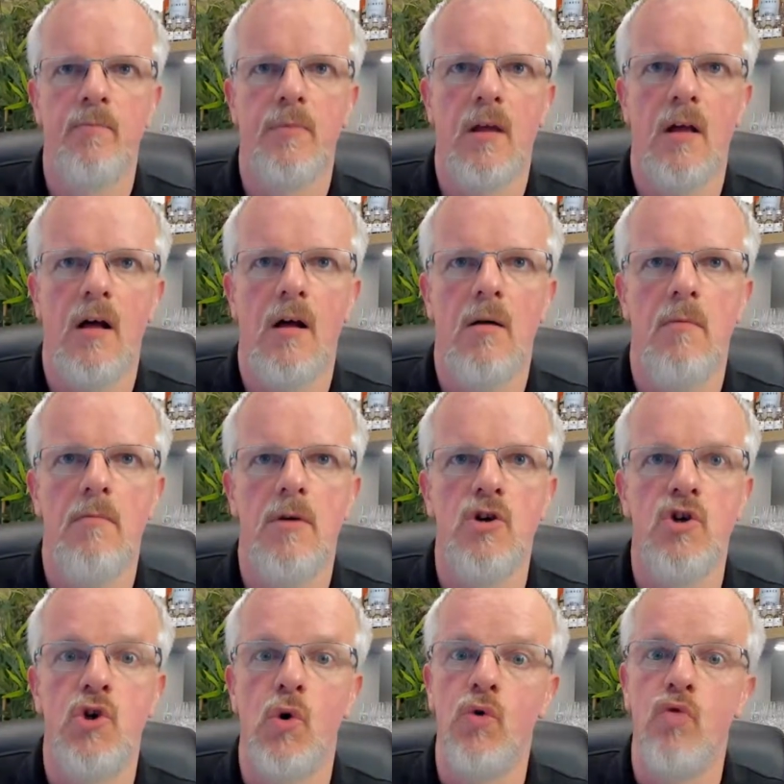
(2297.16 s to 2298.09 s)

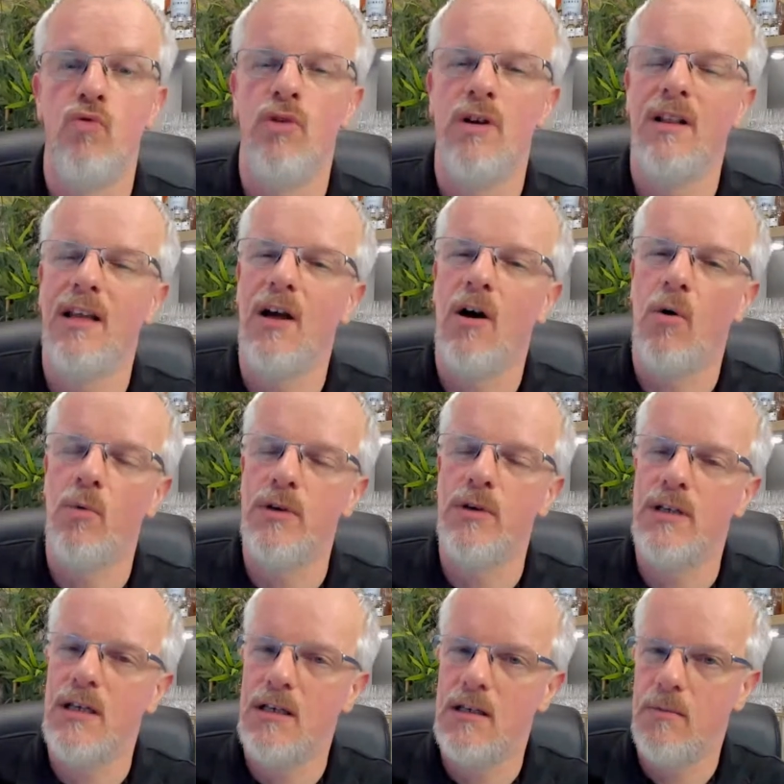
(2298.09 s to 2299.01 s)
don't really
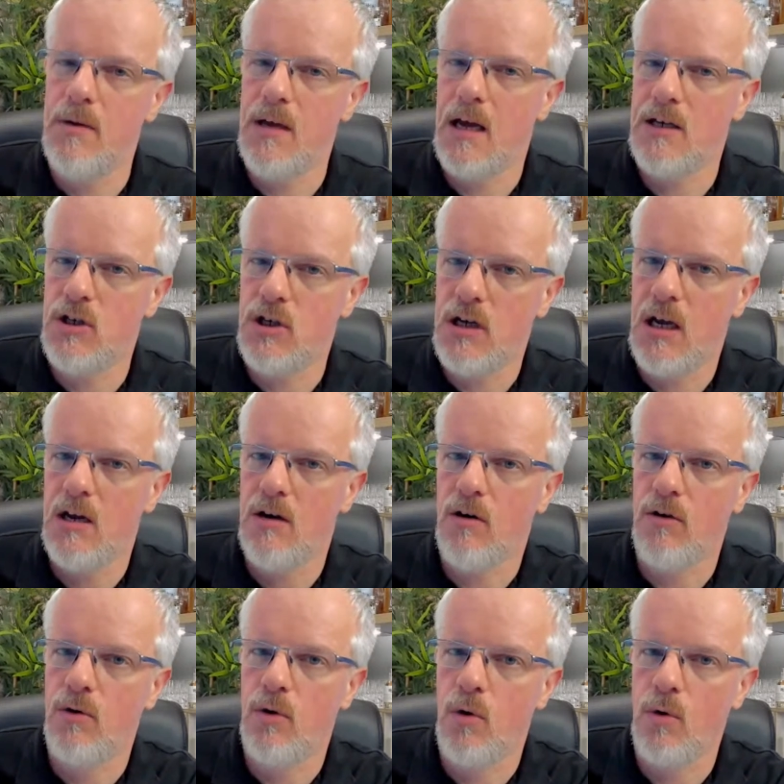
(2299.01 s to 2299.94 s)
always need to be educated
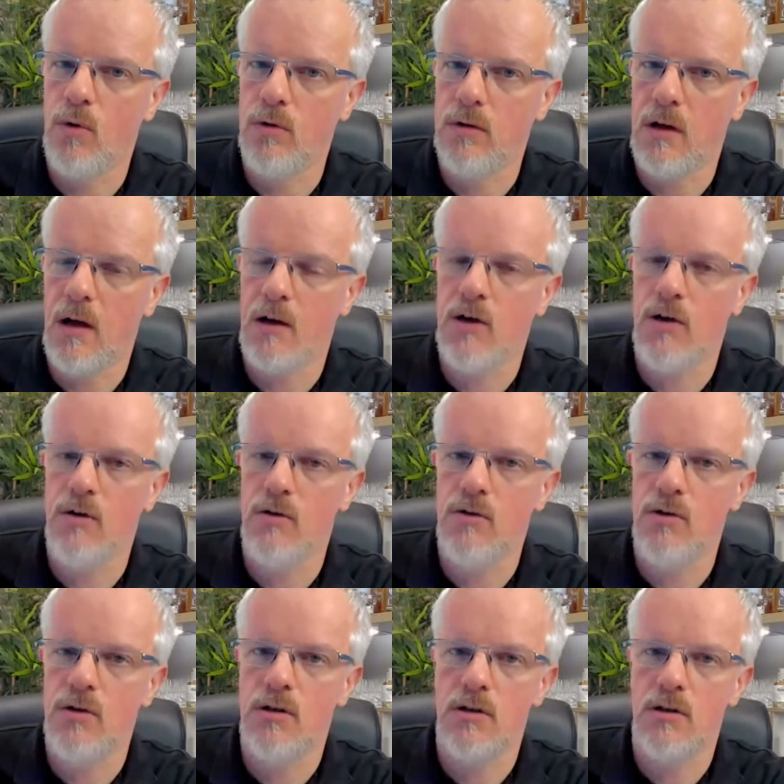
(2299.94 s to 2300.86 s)
or told a
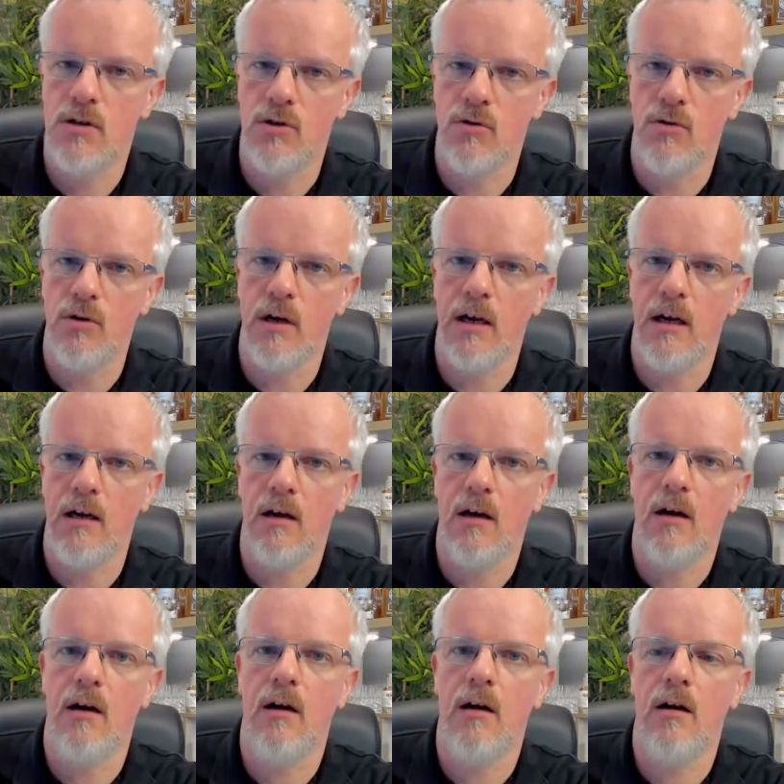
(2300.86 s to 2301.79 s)
huge story
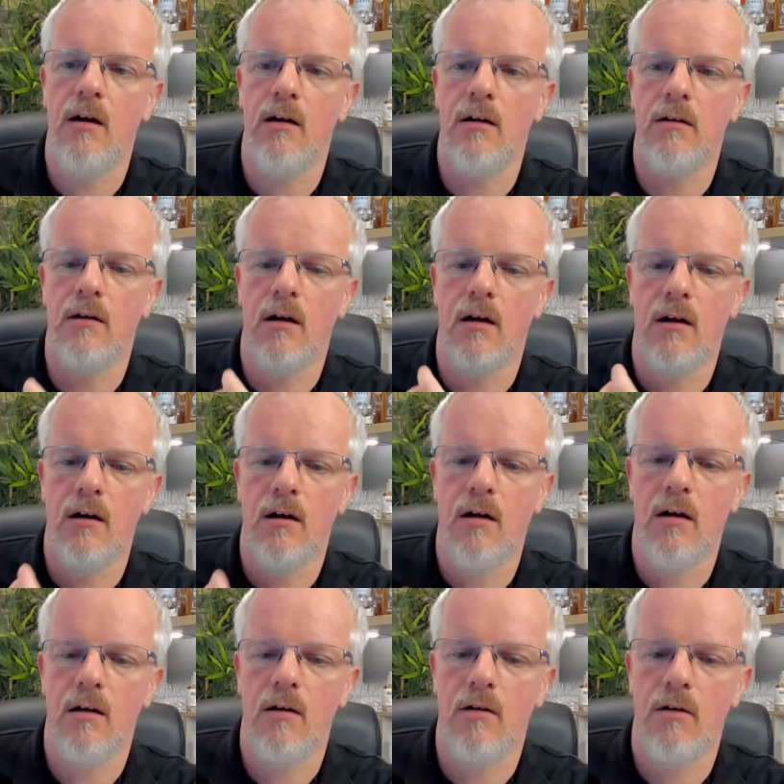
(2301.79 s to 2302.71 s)

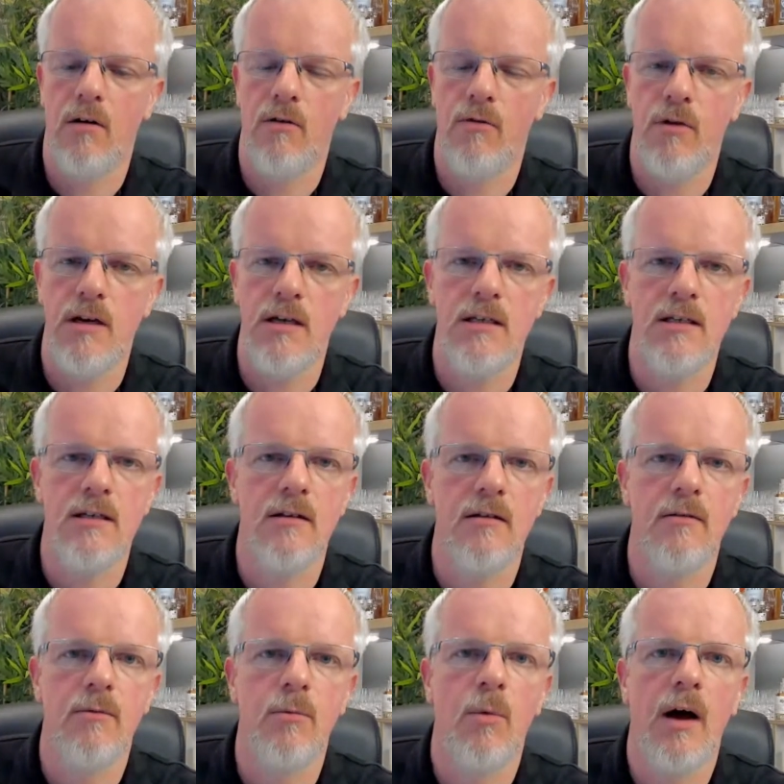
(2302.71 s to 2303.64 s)
or a
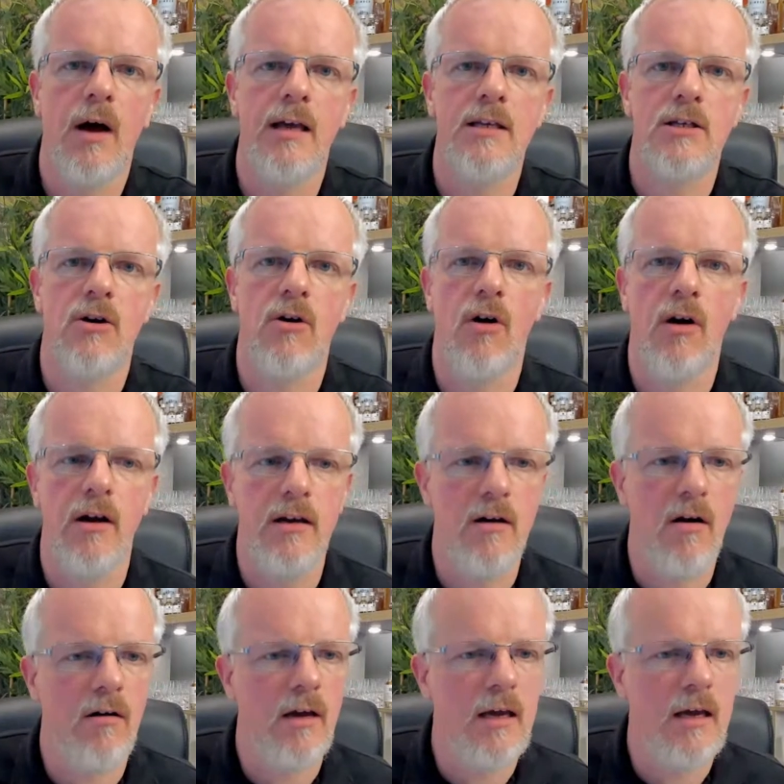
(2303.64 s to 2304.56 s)
reason why it's got a
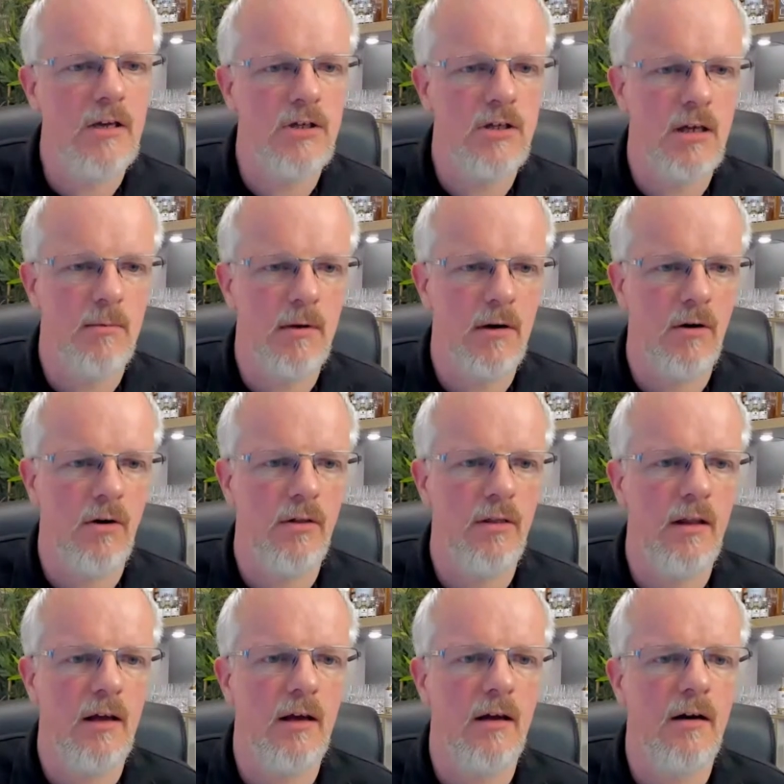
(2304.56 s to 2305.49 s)
young age statement
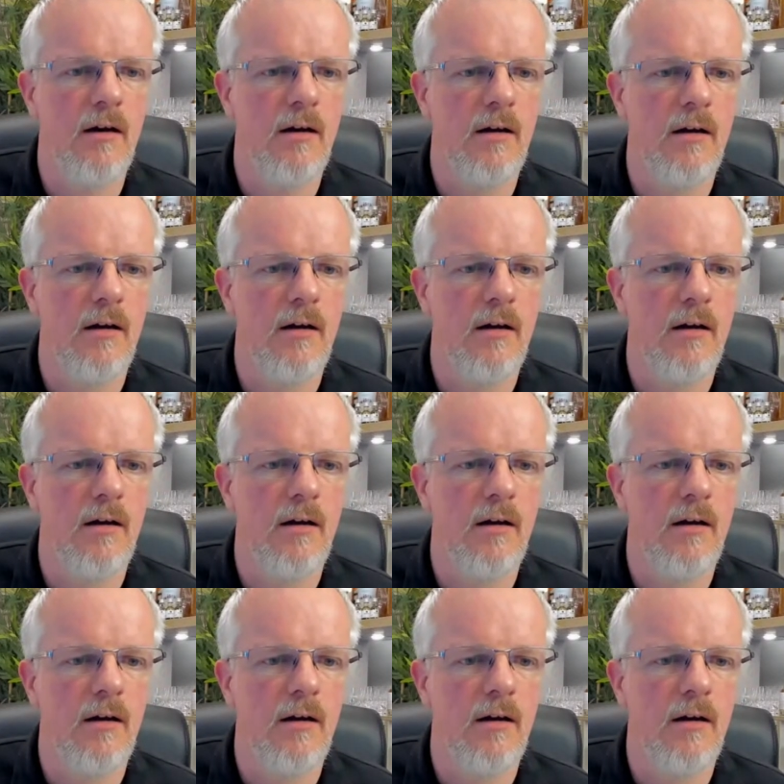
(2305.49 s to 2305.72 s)
on there.